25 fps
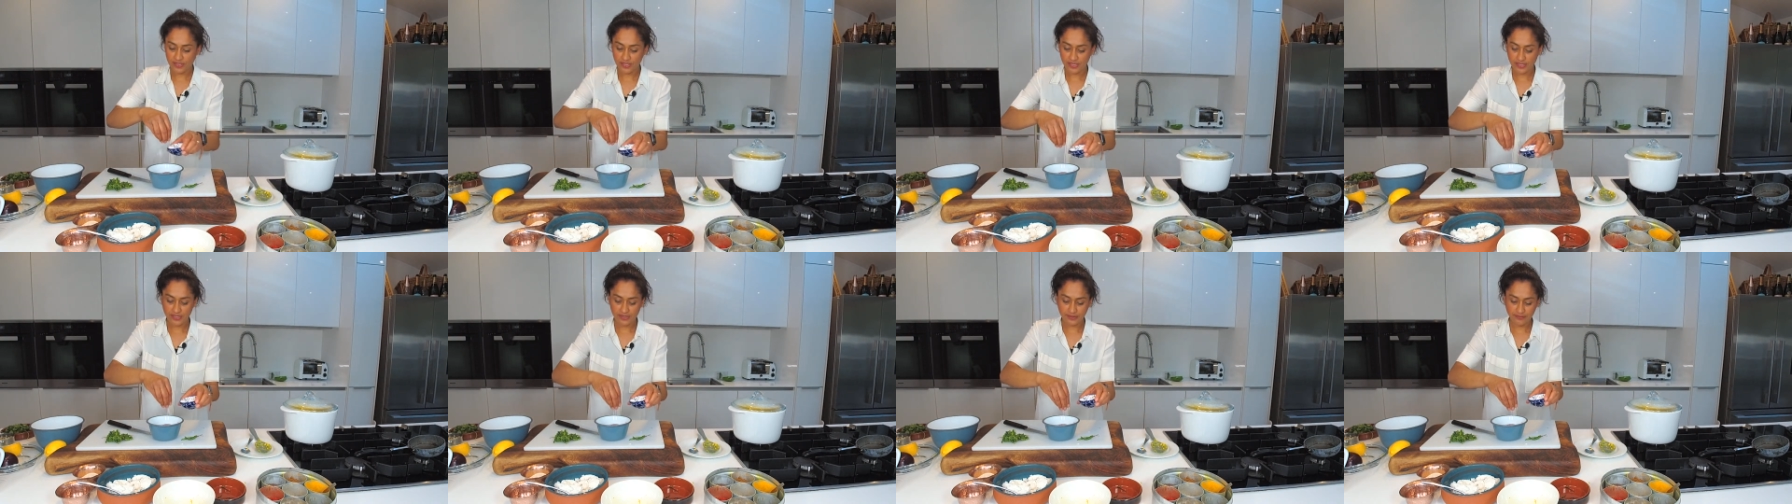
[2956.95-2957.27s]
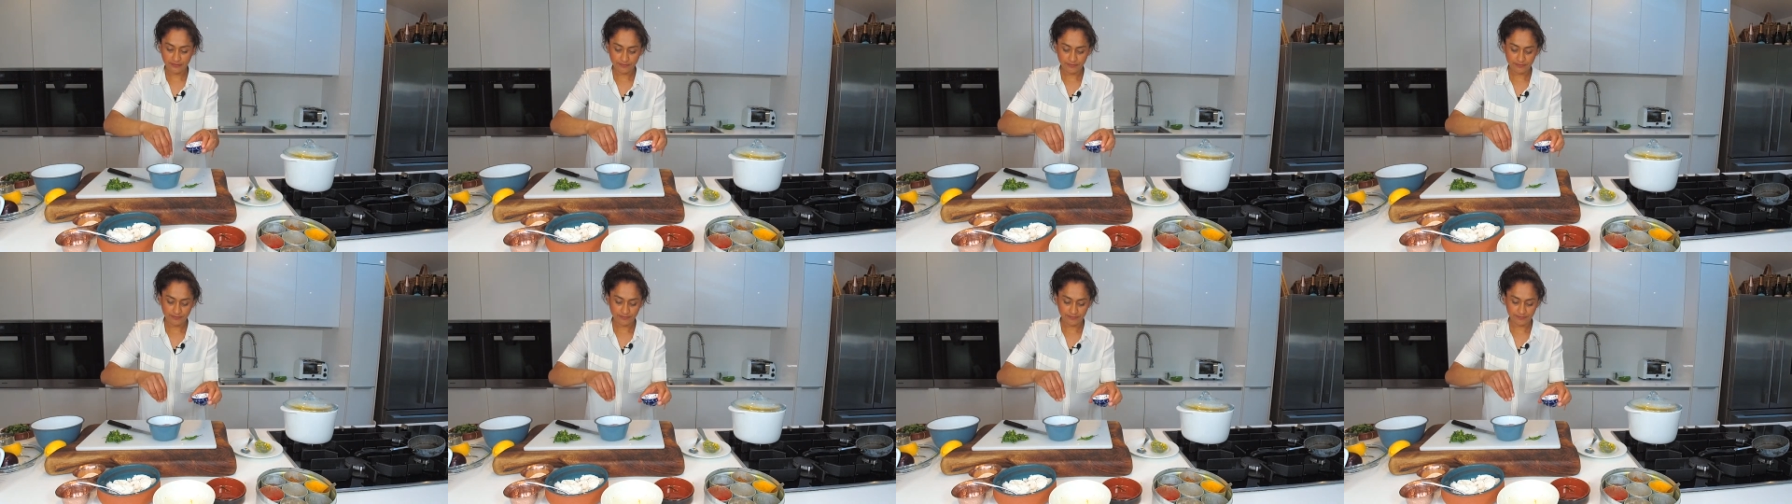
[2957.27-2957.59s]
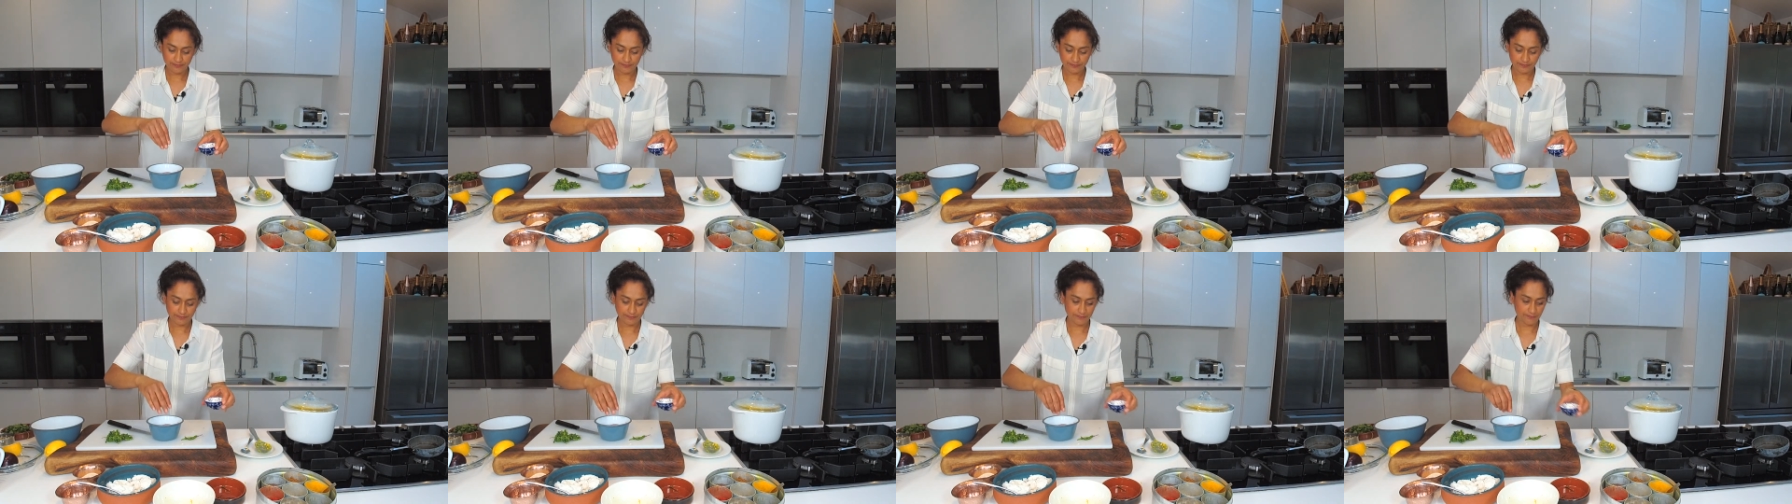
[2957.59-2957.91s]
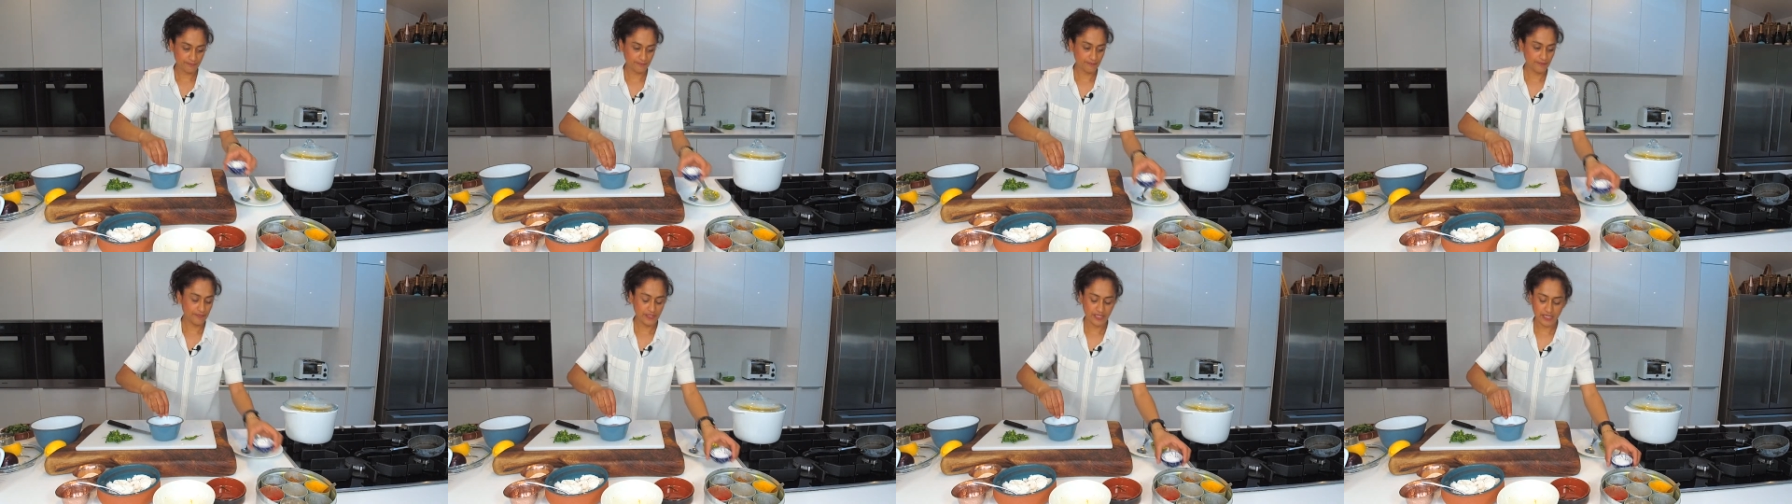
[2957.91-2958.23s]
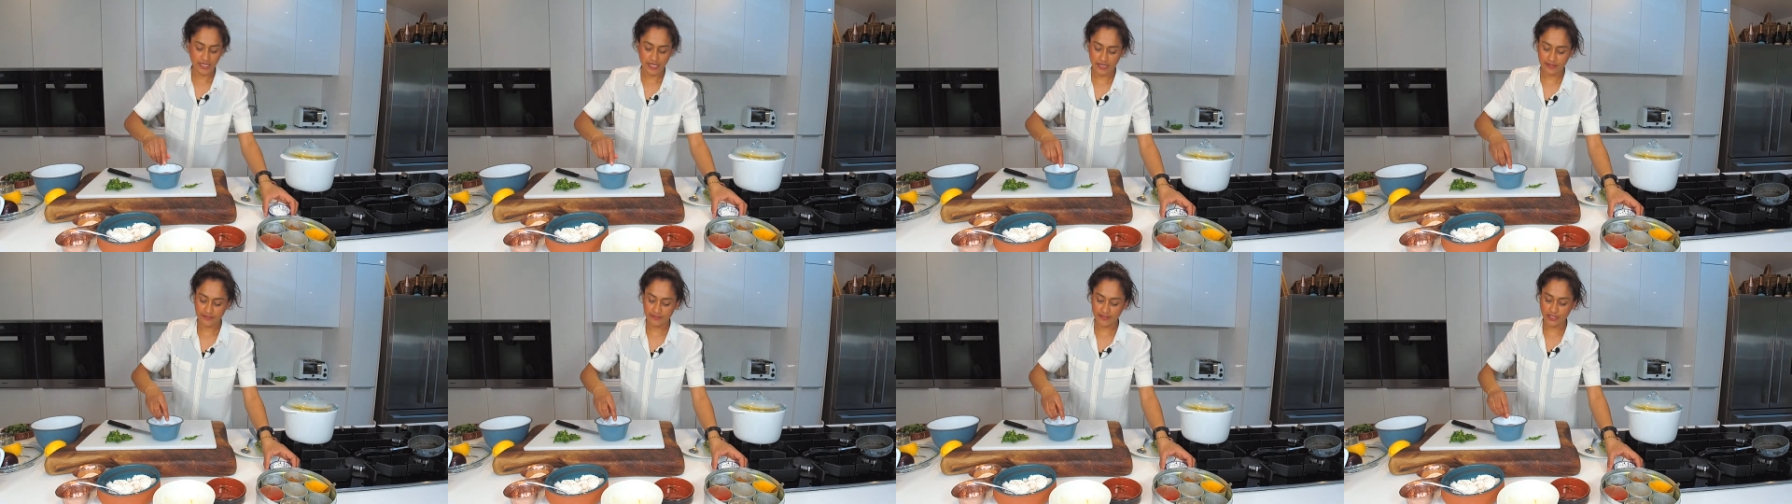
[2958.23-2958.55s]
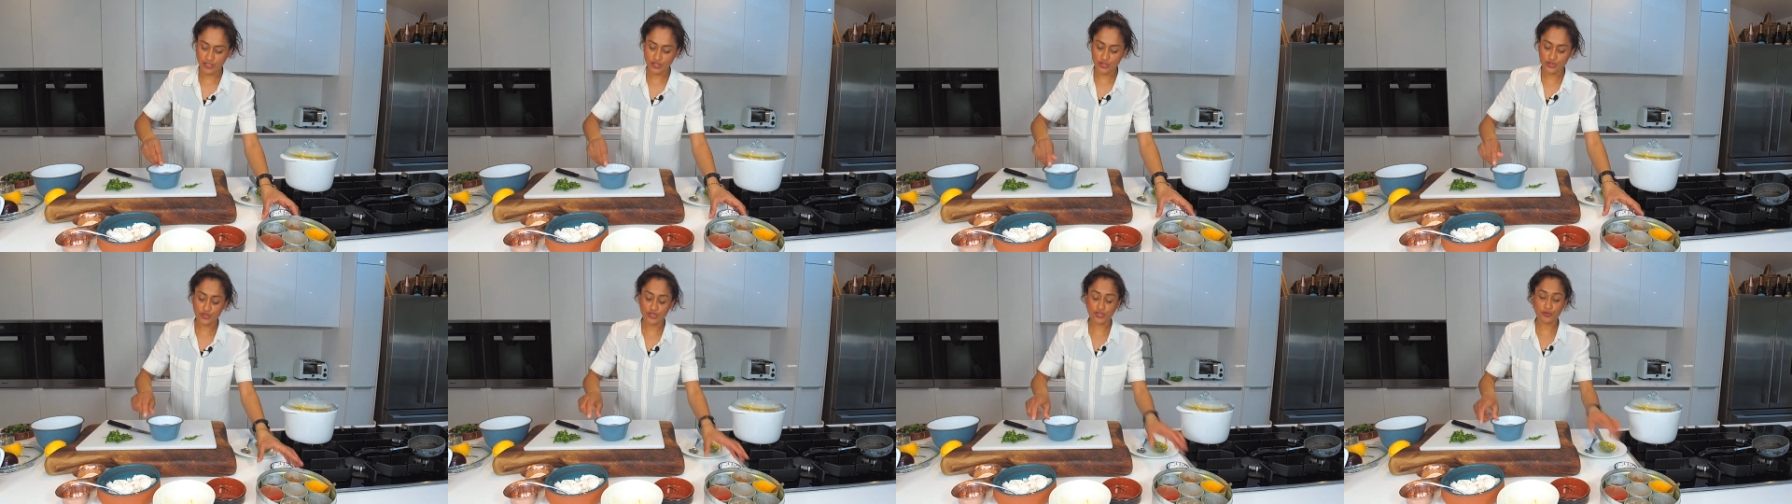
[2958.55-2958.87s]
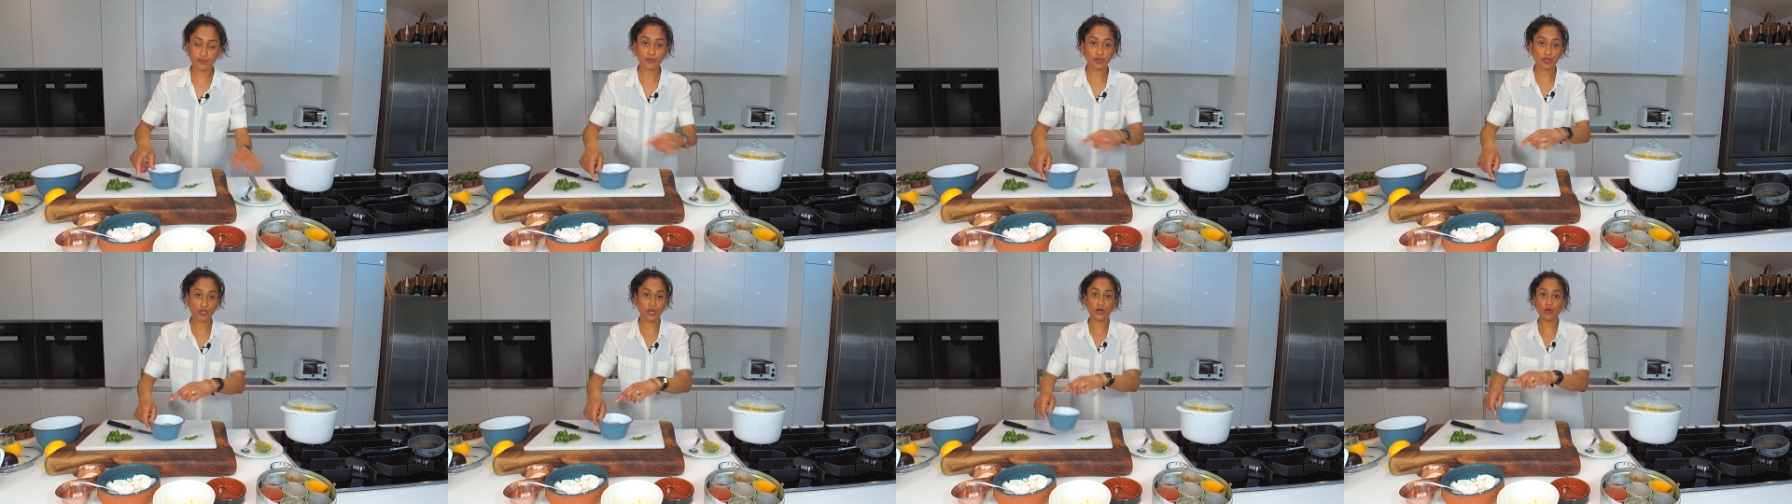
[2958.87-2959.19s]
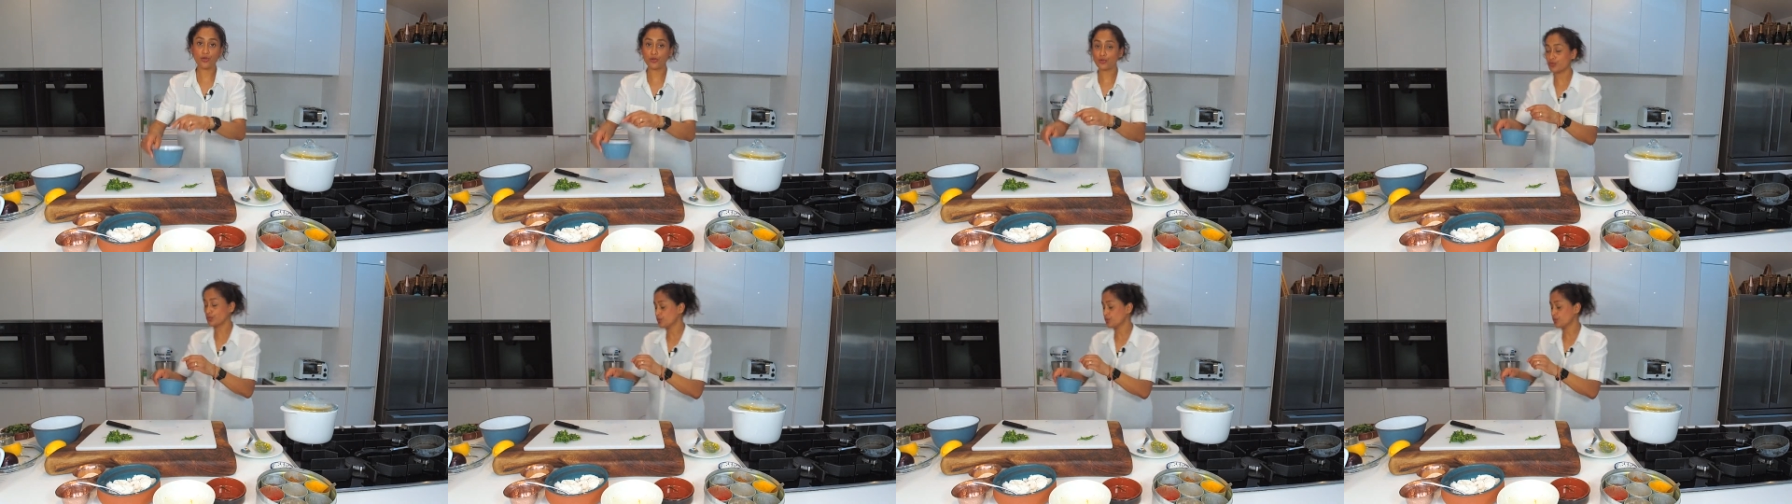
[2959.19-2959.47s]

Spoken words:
in, and then you just put cold